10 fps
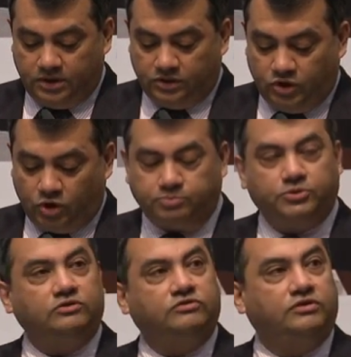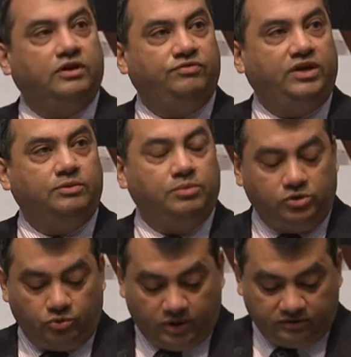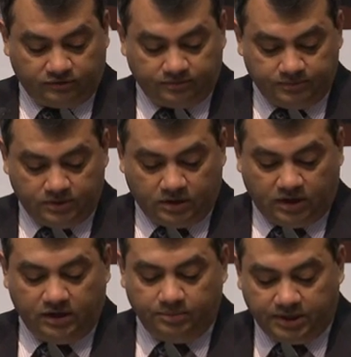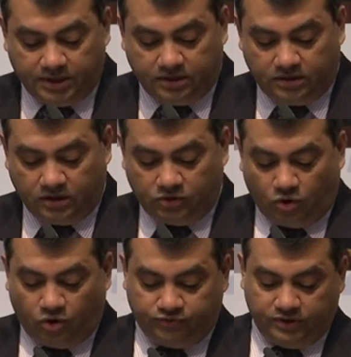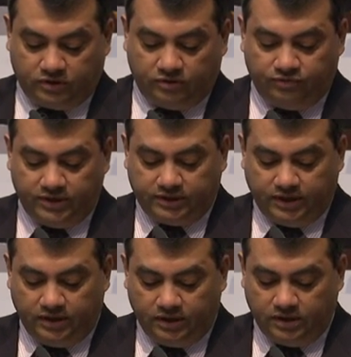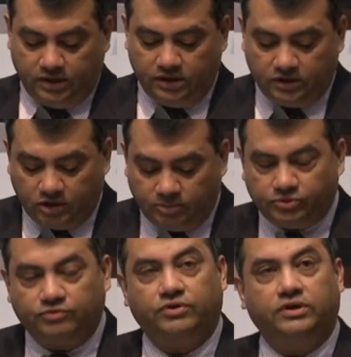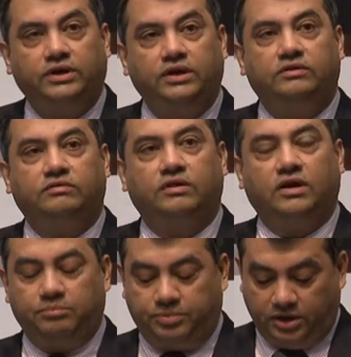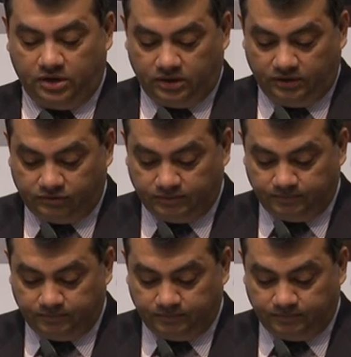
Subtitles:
The options available to us are limited and often conflicting in terms of our needs and priorities.